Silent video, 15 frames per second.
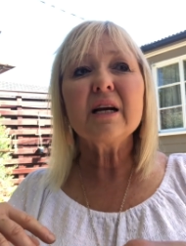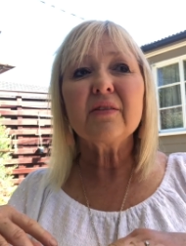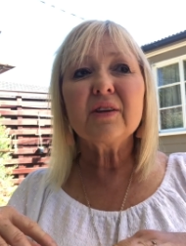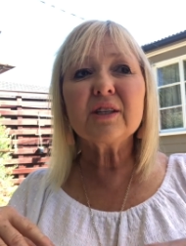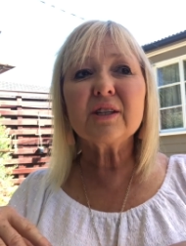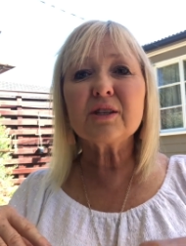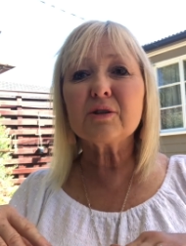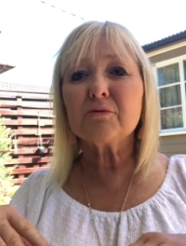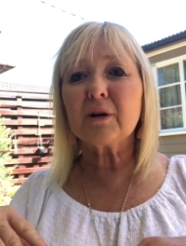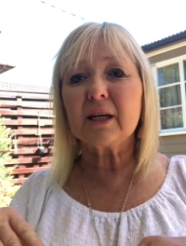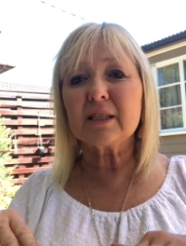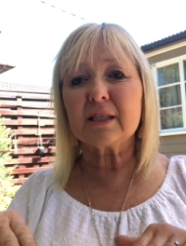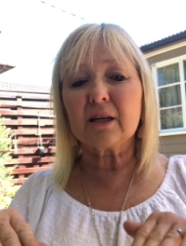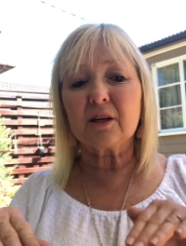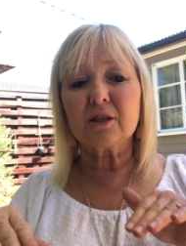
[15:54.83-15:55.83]
This is a
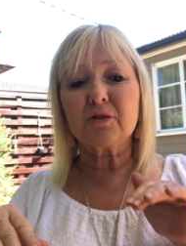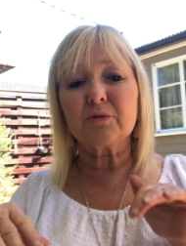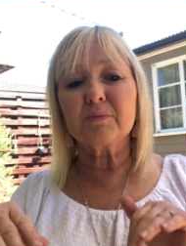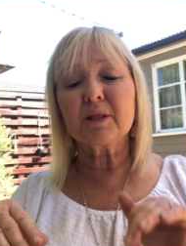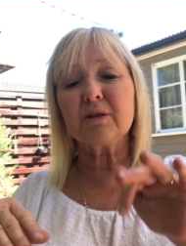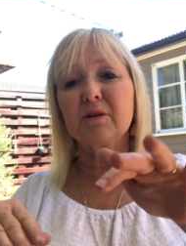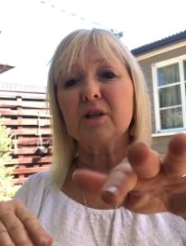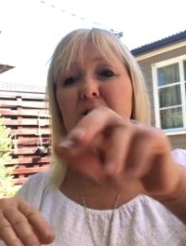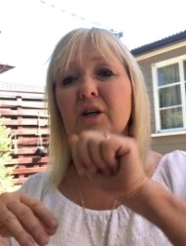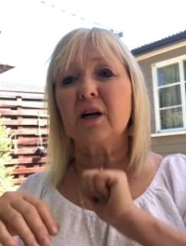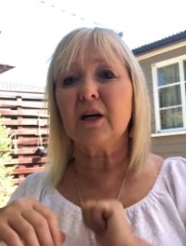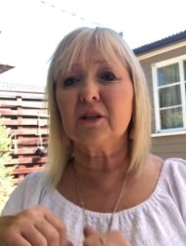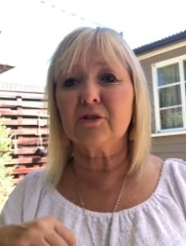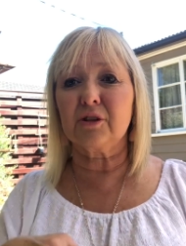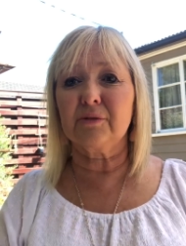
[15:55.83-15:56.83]
race that goes from zero to
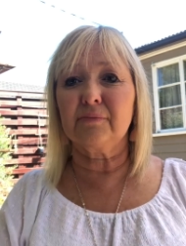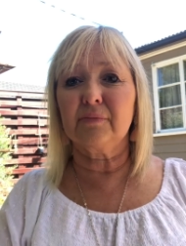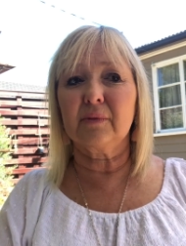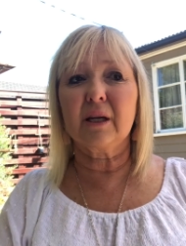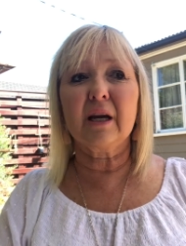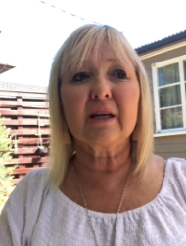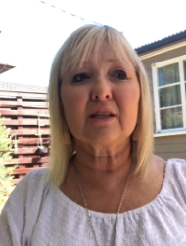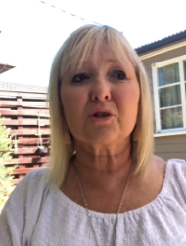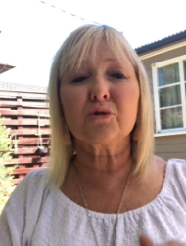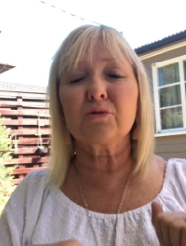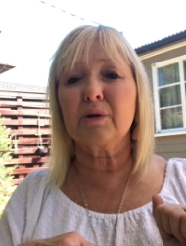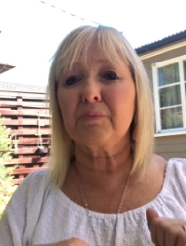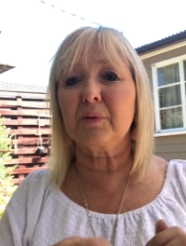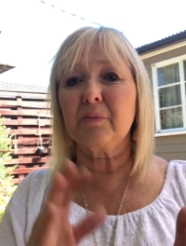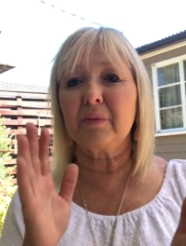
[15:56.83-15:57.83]
100 and it's all
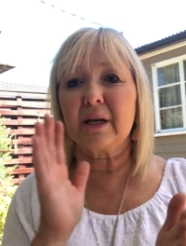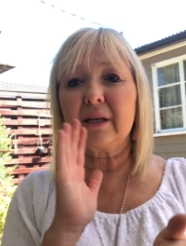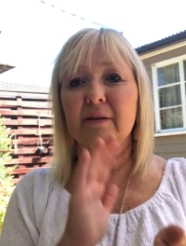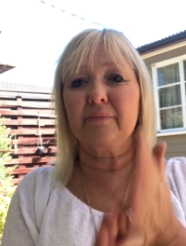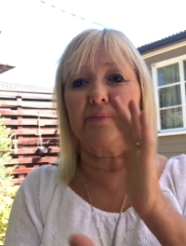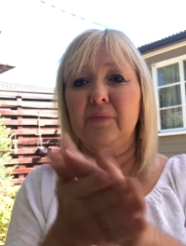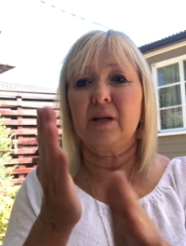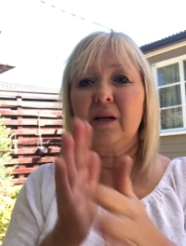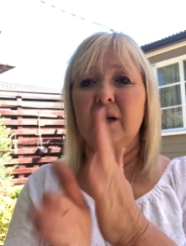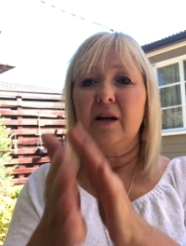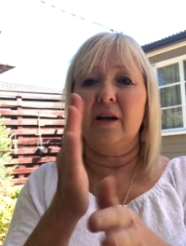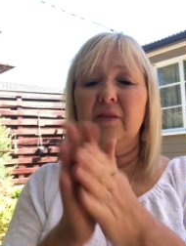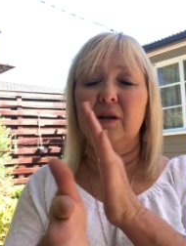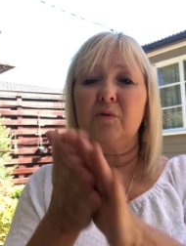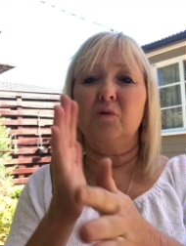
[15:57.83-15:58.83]
implemented
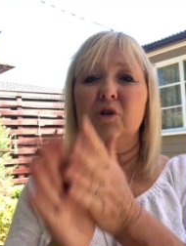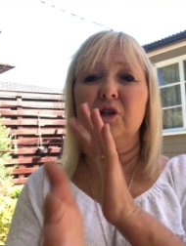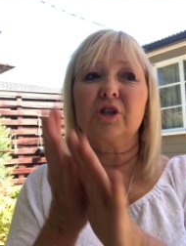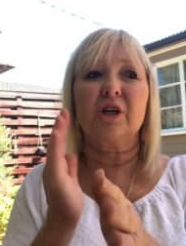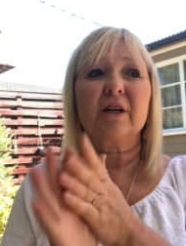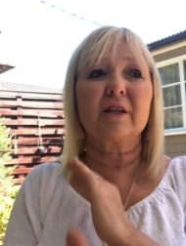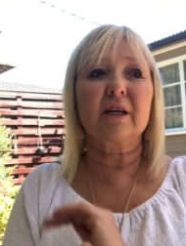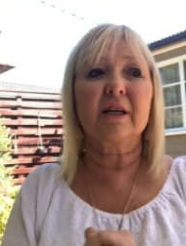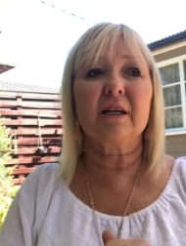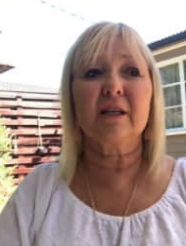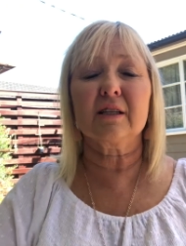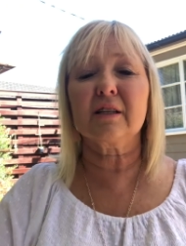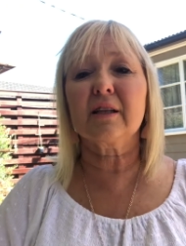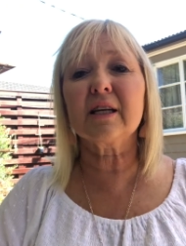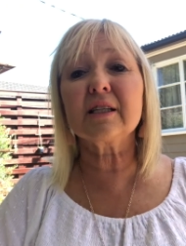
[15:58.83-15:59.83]
and they want to shake their
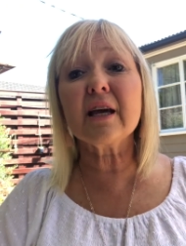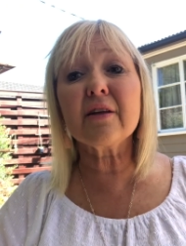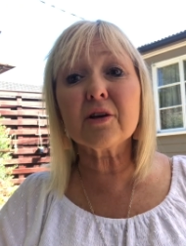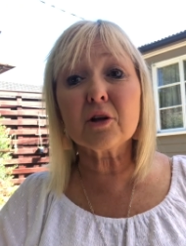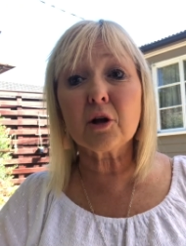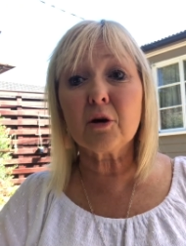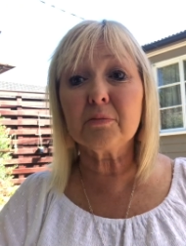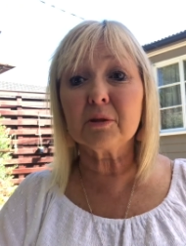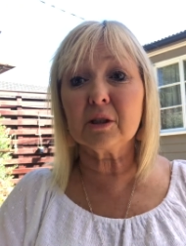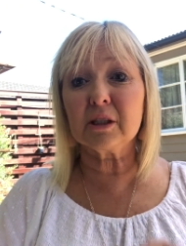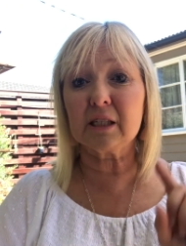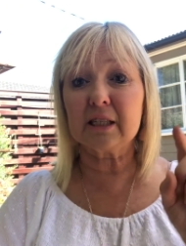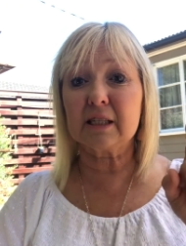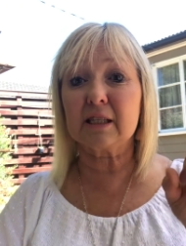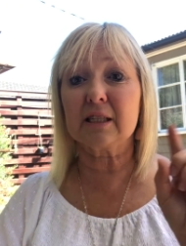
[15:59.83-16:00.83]
hands. That's how the global
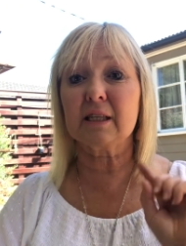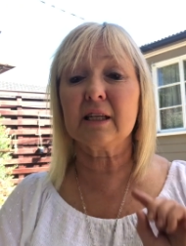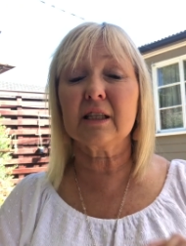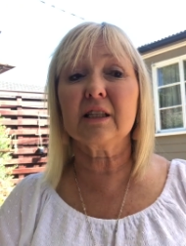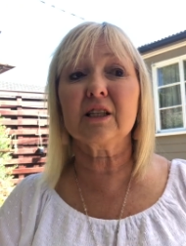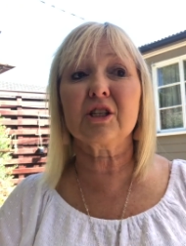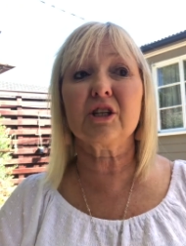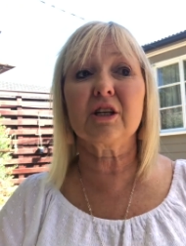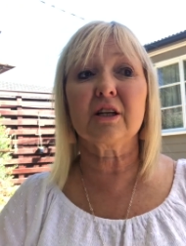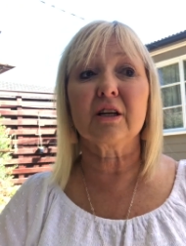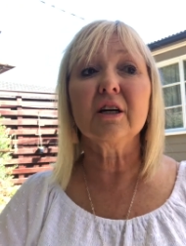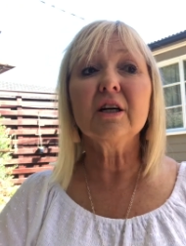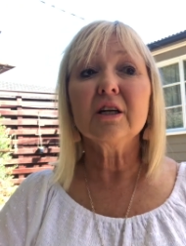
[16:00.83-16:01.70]
elites are seeing this year.